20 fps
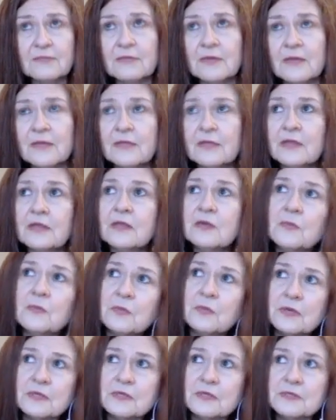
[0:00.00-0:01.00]
I think it
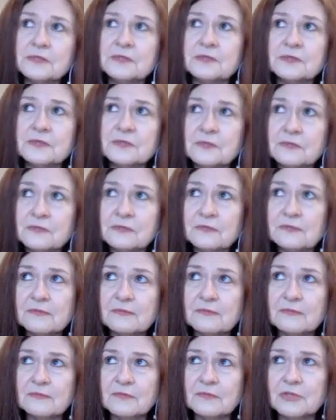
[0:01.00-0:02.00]
was,
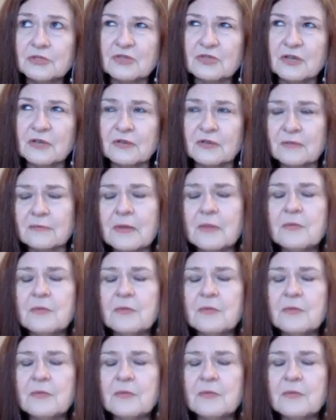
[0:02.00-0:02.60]
I'm trying to think,